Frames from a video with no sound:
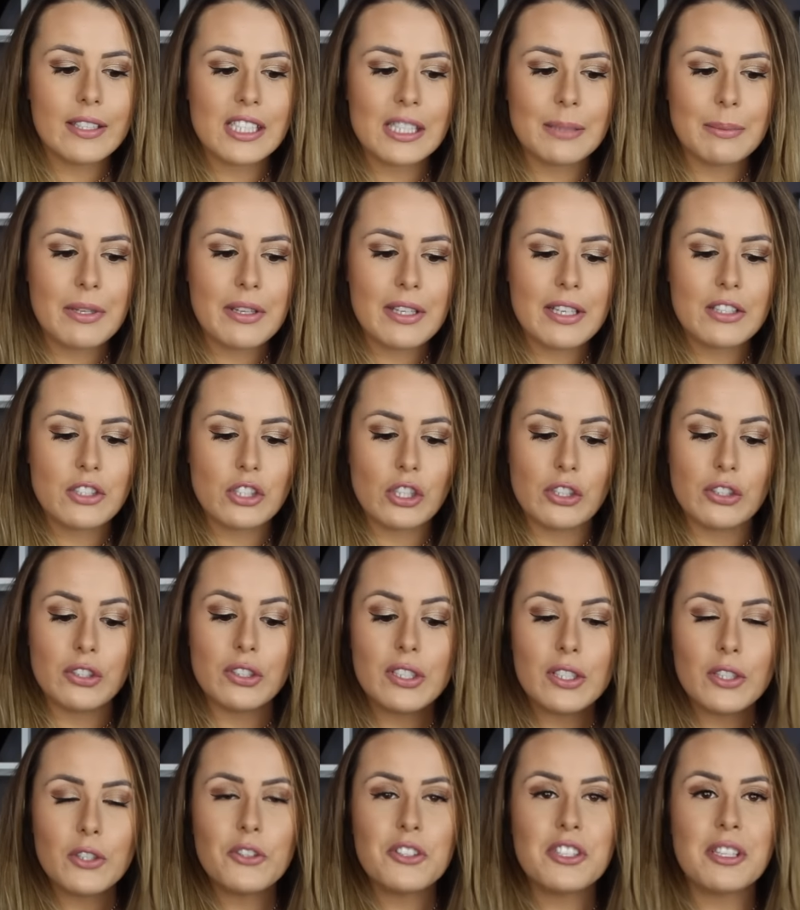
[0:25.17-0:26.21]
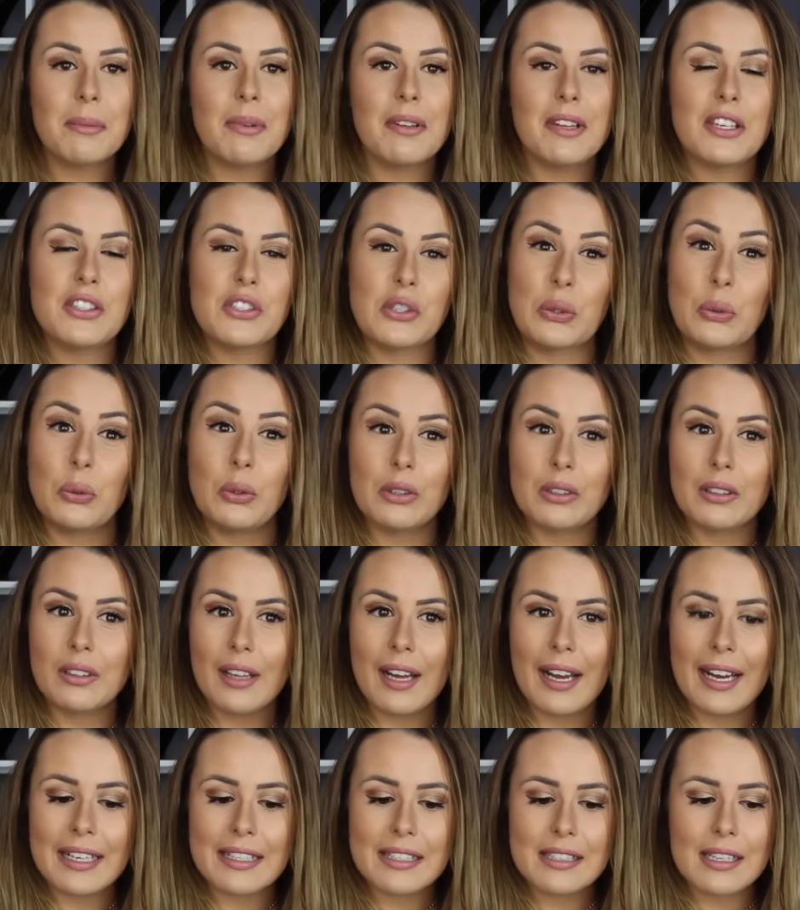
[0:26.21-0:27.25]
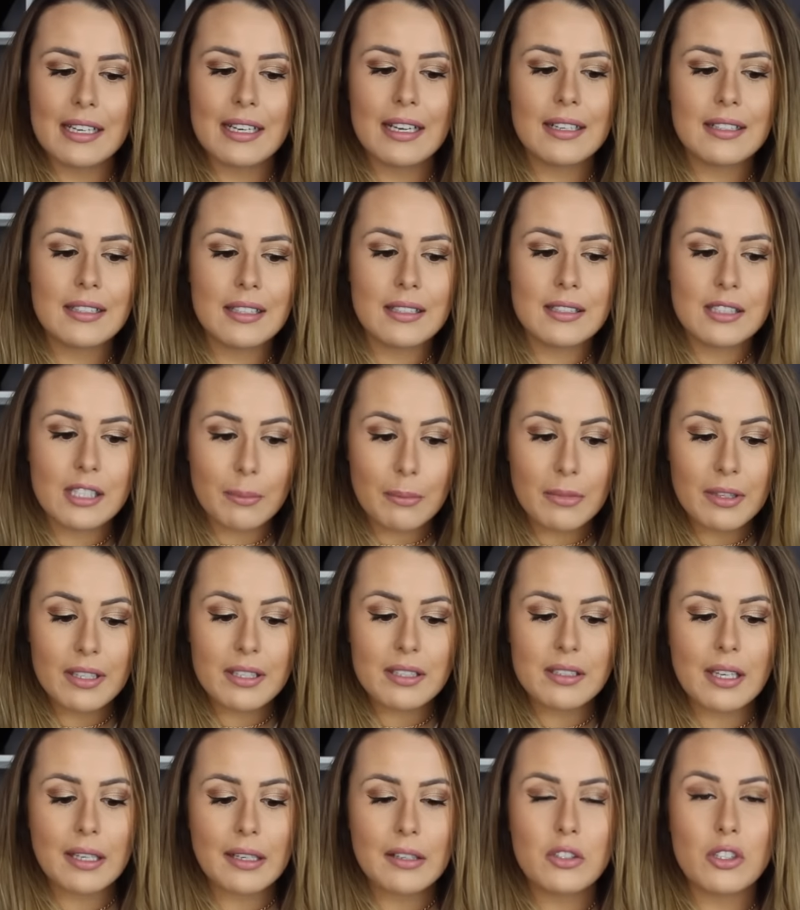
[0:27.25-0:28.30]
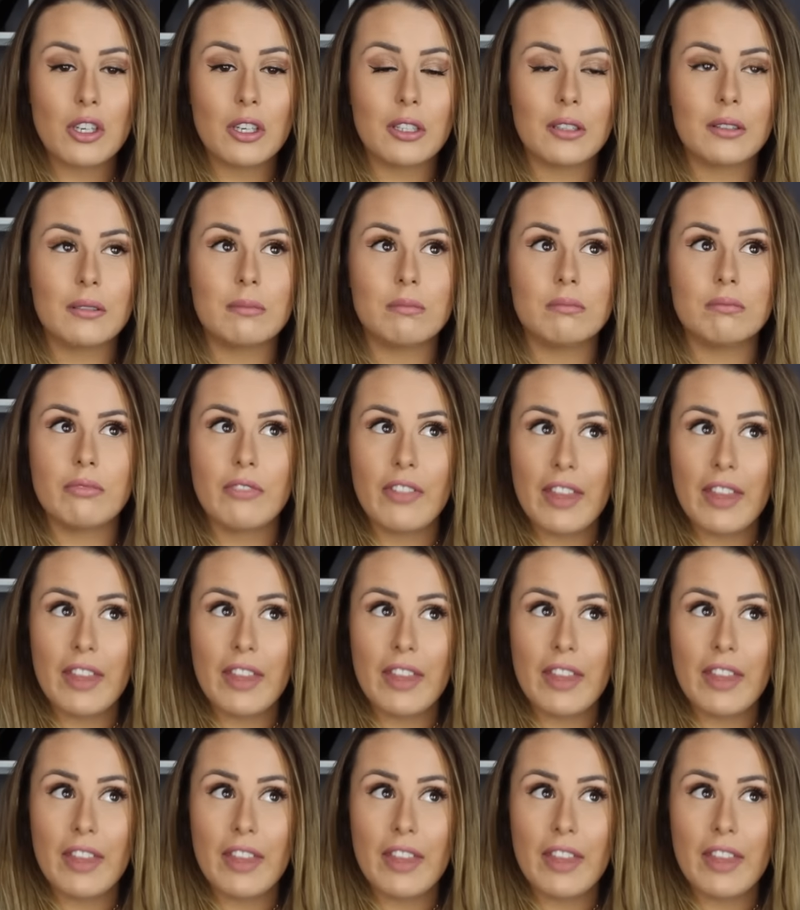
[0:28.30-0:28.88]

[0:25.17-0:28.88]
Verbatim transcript: Some of these are new, some of these are old classics and some of these things are